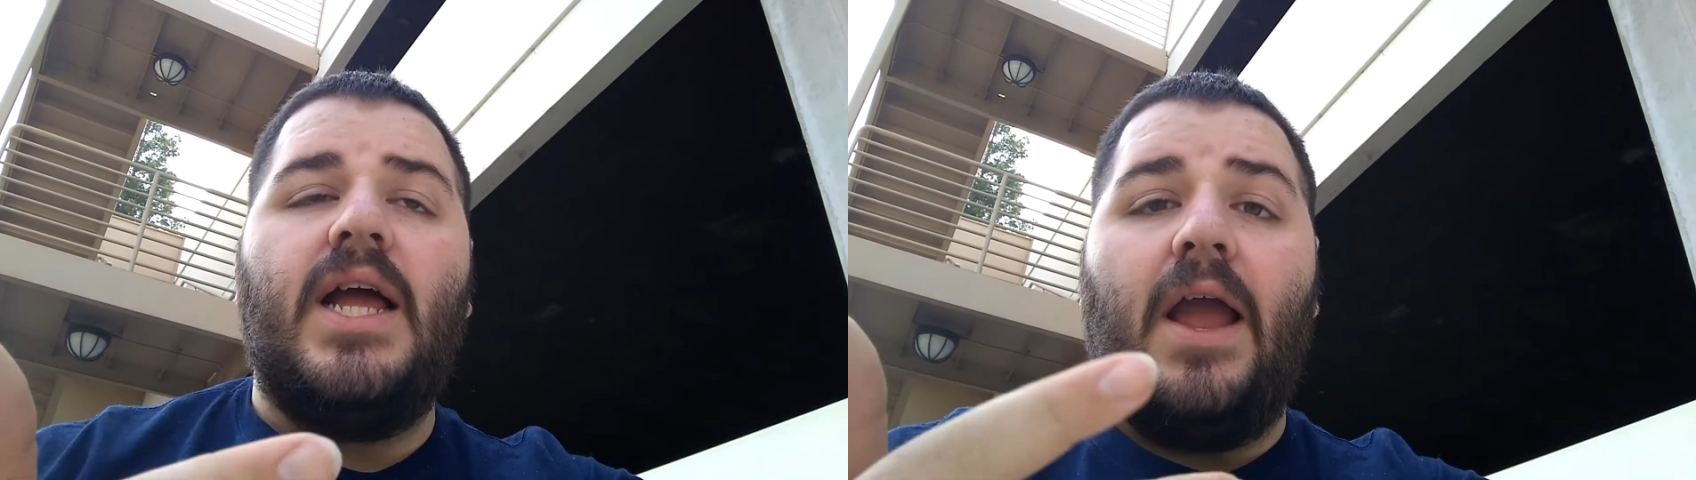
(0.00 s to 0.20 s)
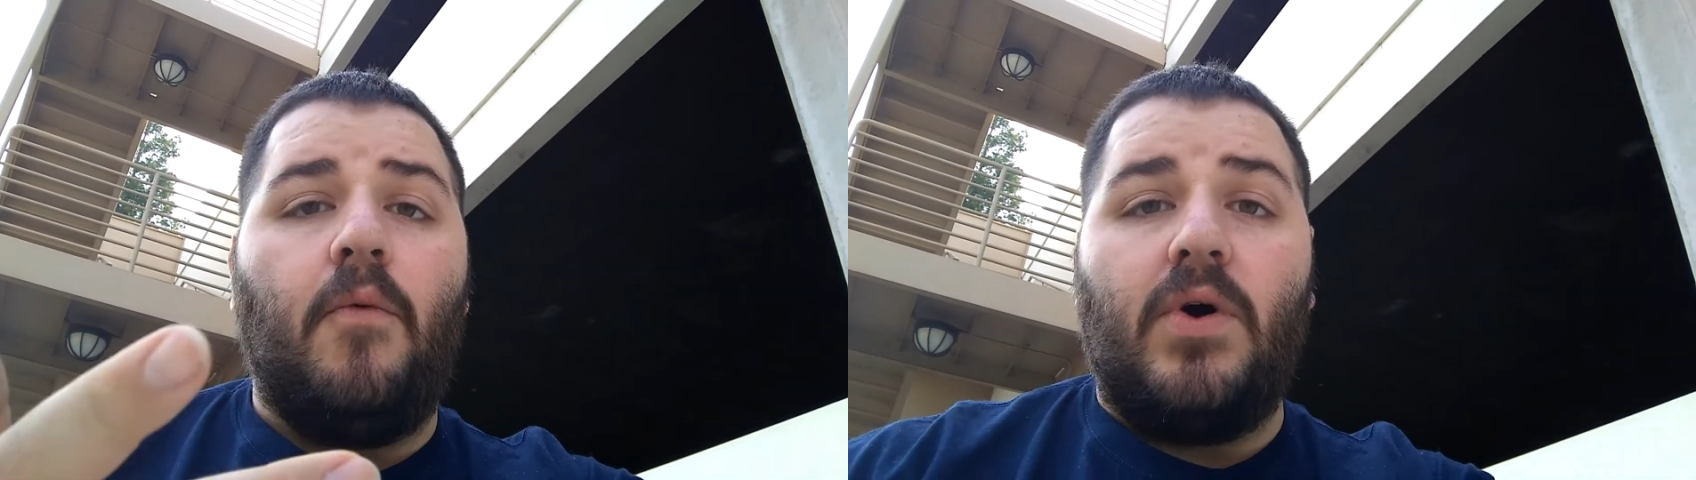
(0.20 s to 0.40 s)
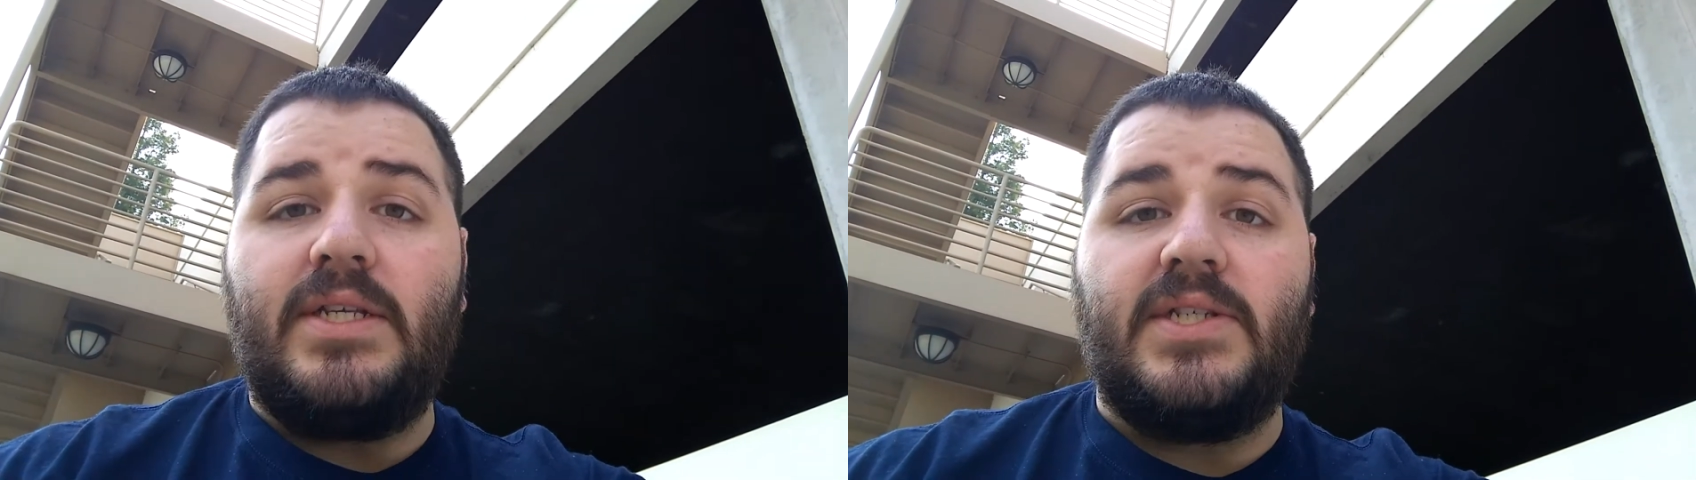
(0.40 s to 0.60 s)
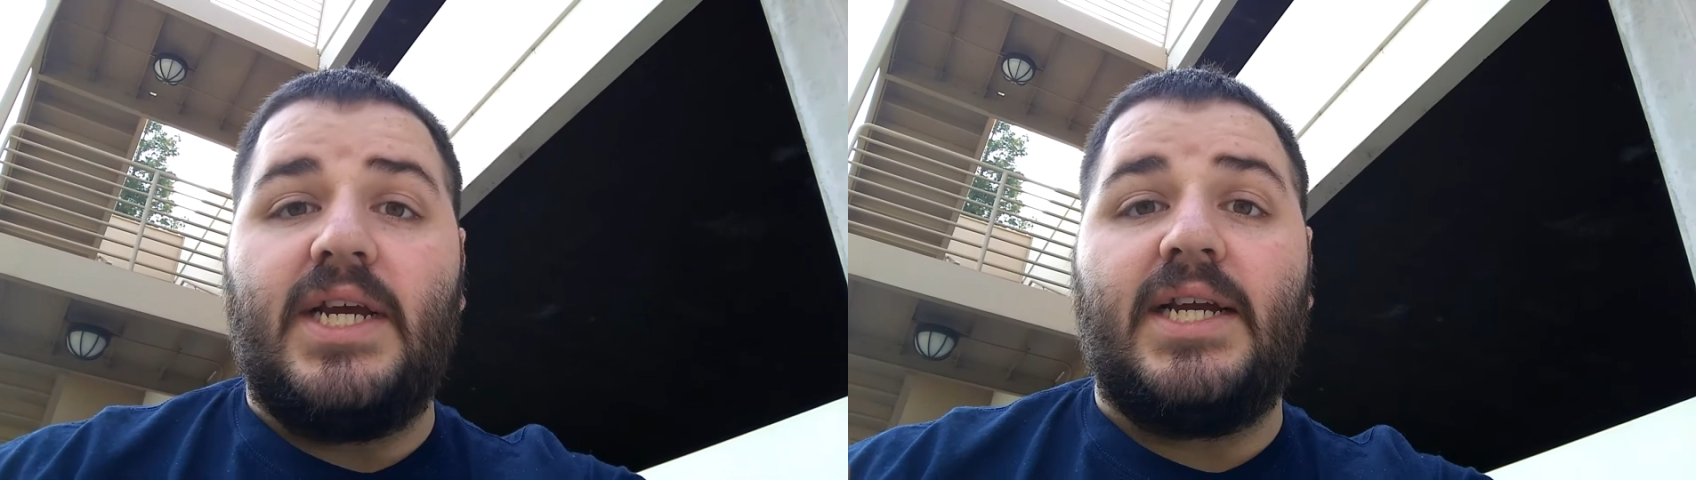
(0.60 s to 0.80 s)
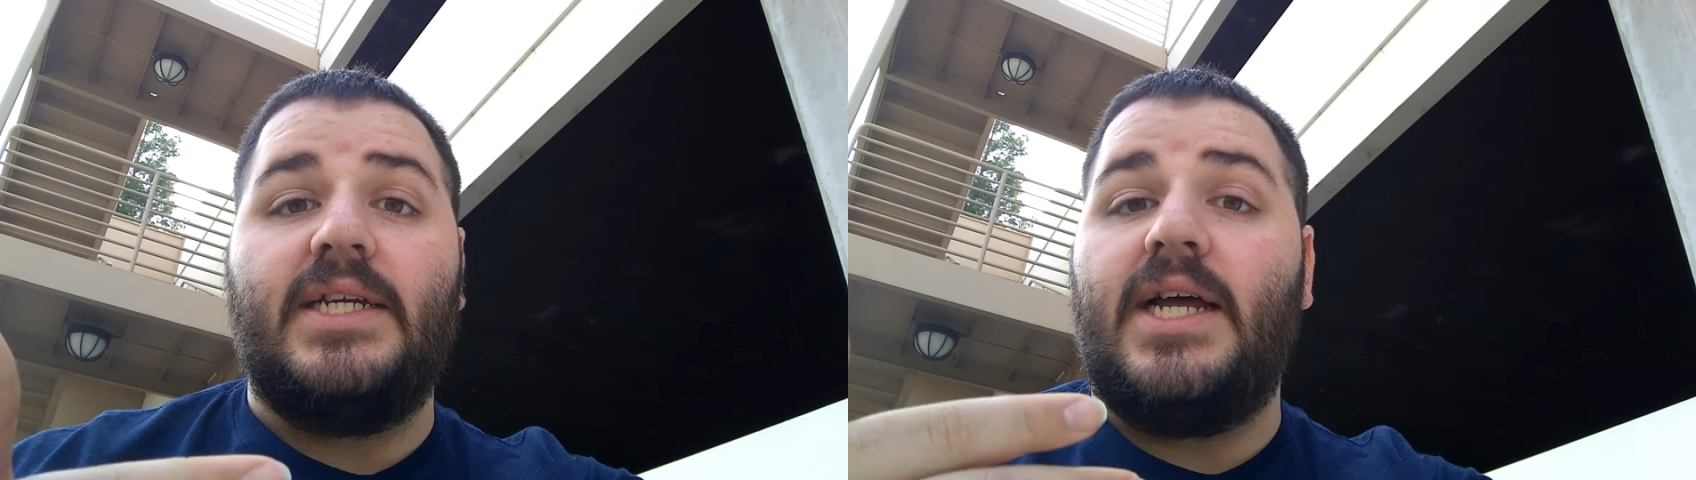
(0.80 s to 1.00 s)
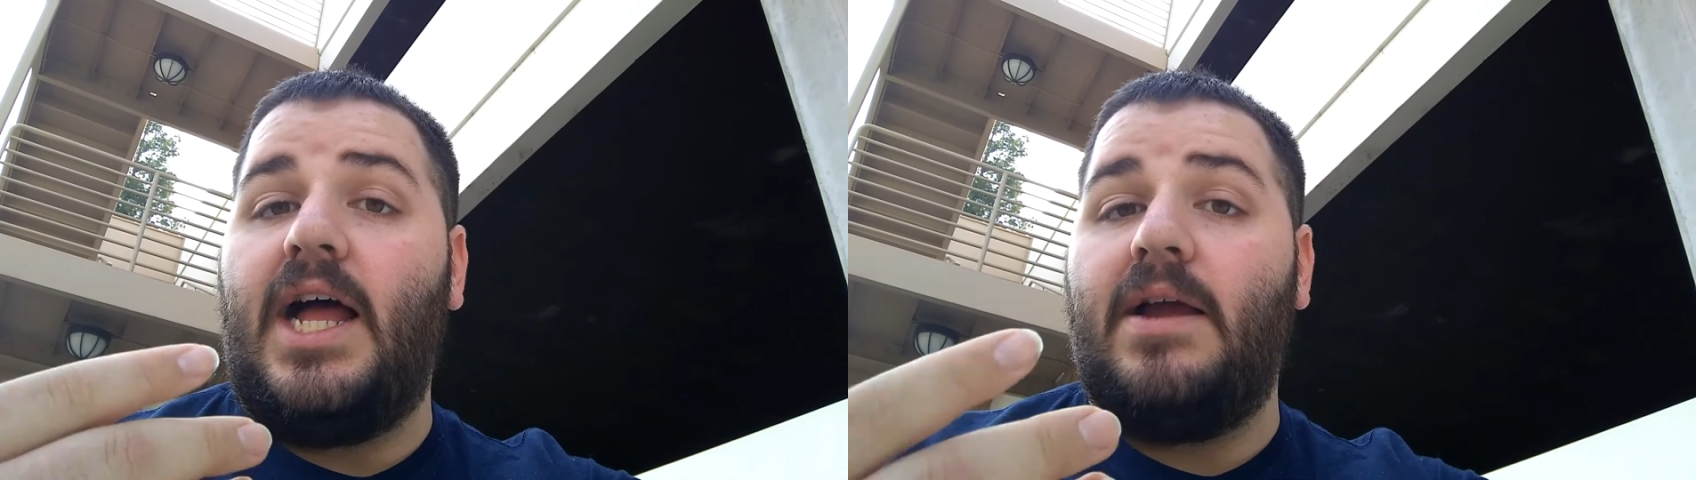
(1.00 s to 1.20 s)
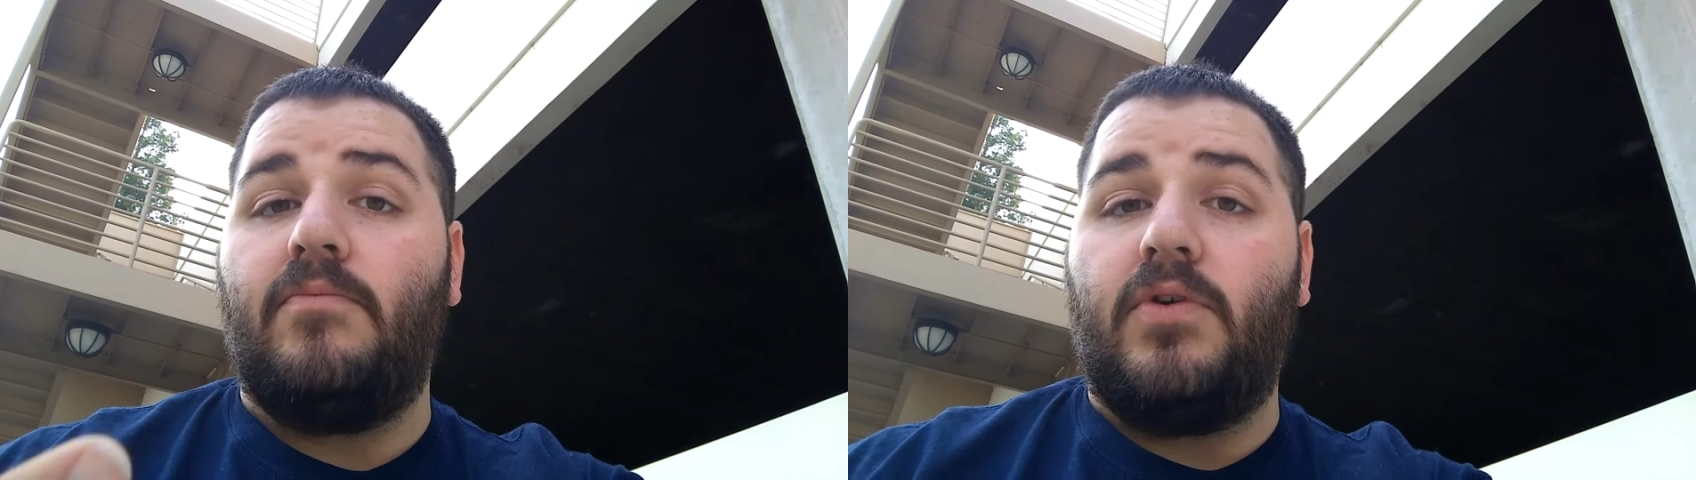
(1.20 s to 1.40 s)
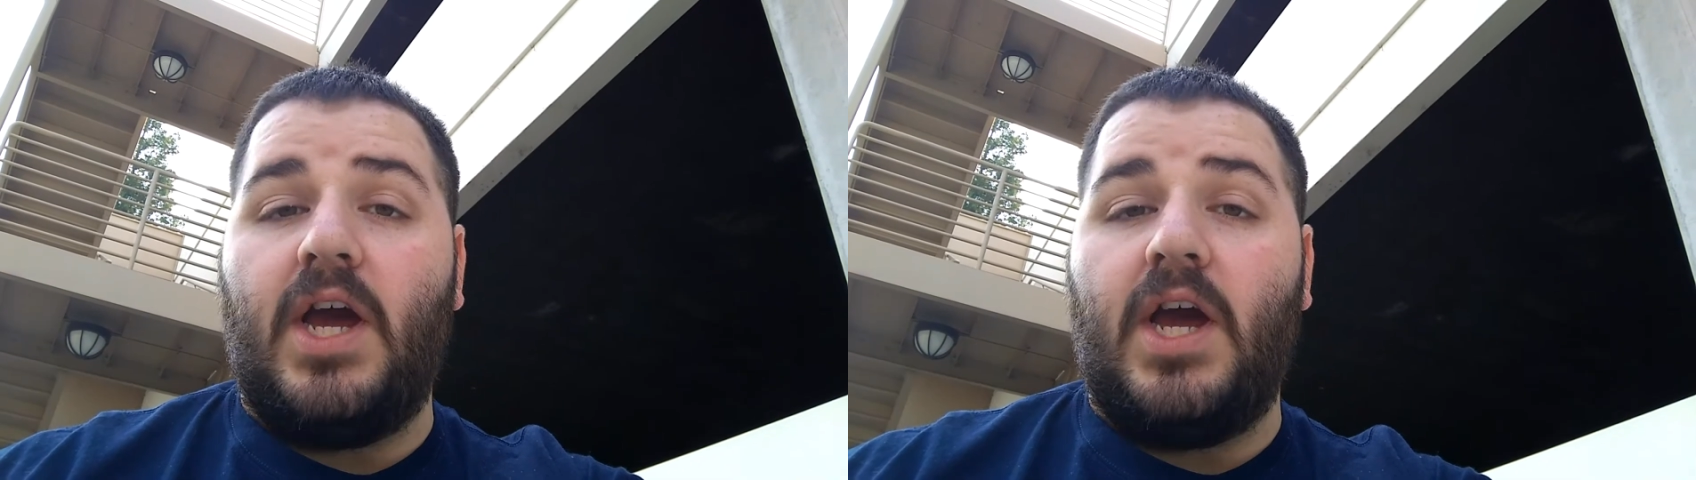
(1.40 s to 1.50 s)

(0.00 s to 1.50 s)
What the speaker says: I was sick. I've